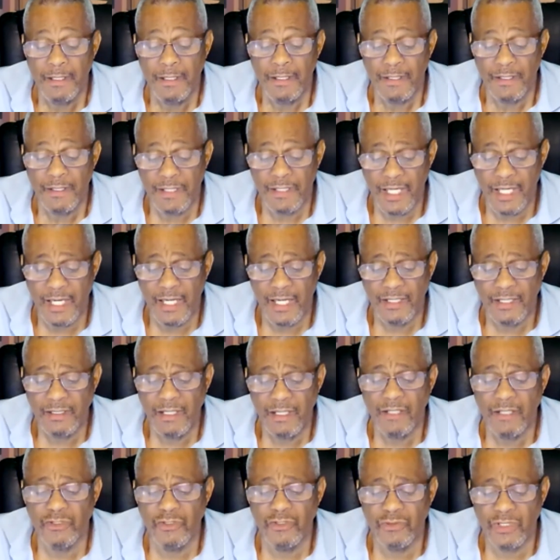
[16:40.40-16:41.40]

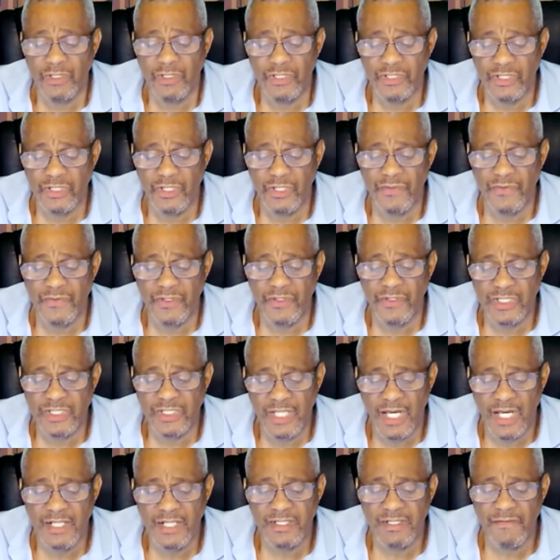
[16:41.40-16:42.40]
Then you can turn the
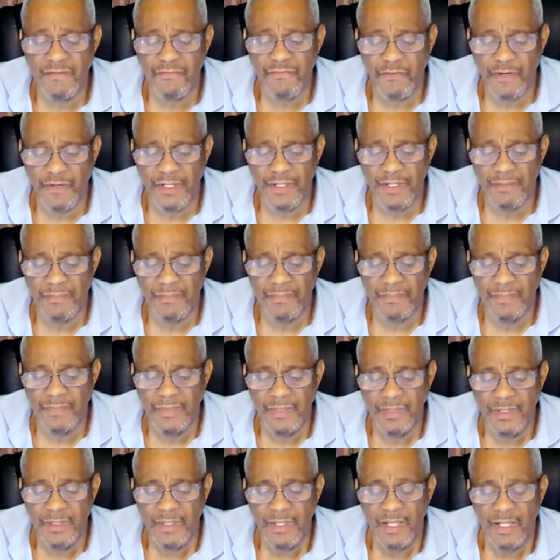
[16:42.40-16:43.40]
stud to freedom
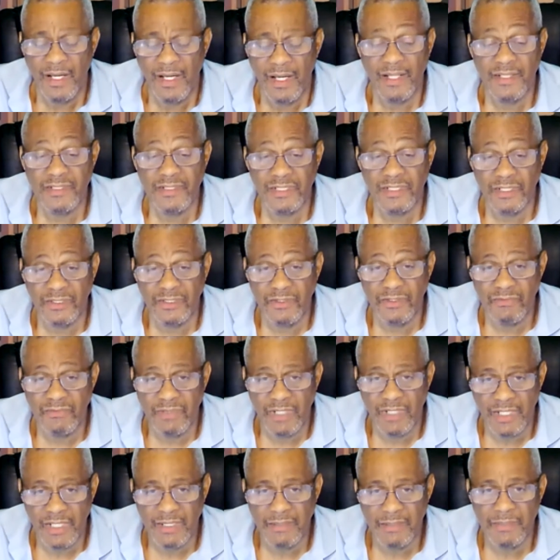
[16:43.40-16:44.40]
until you
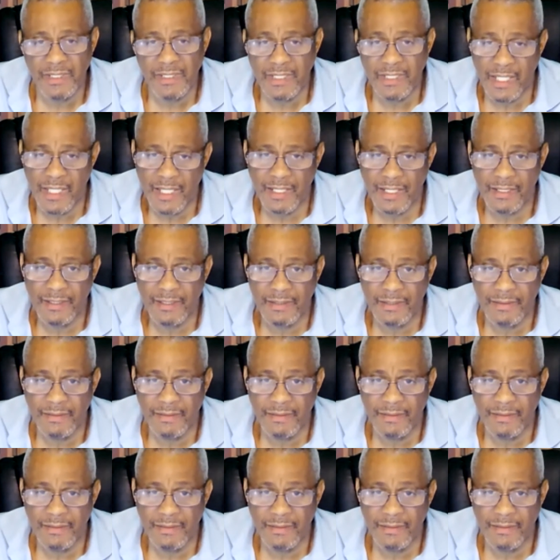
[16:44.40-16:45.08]
need him again.